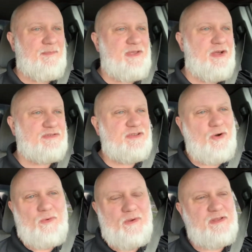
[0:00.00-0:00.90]
You know,
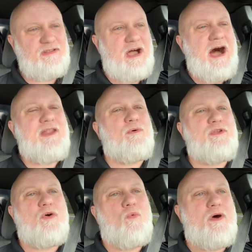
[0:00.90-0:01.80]
so I don't
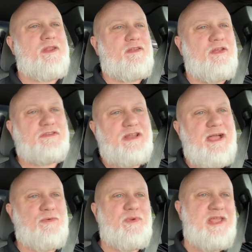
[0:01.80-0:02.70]
know what it looked
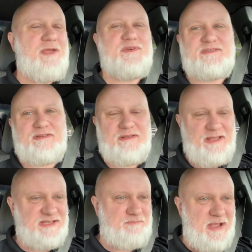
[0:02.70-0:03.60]
like when he was
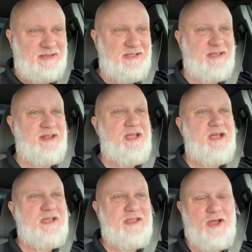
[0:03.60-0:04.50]
inspecting it,
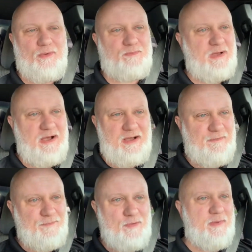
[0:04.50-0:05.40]
you know,
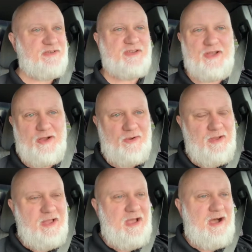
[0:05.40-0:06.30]
a few months ago.
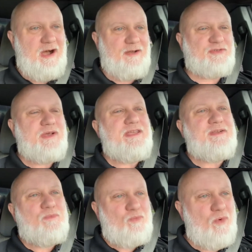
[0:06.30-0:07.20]
So I
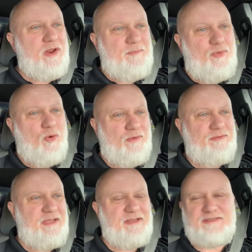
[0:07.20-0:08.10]
think one
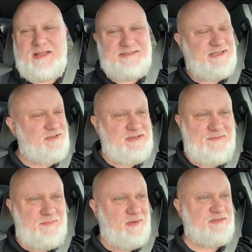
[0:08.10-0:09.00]
important thing, is like 6 or
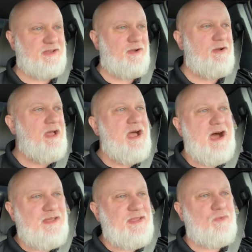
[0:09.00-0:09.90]
7 months ago.
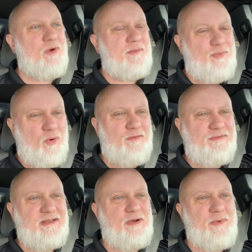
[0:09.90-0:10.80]
I think one important
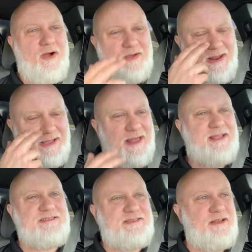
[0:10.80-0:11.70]
thing that we all kind of got to
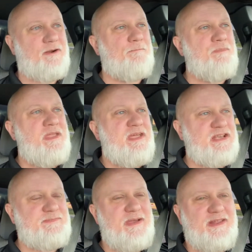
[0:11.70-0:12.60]
consider
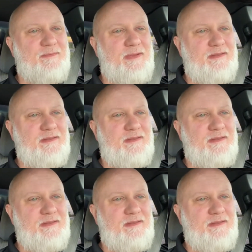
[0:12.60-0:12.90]
is be a little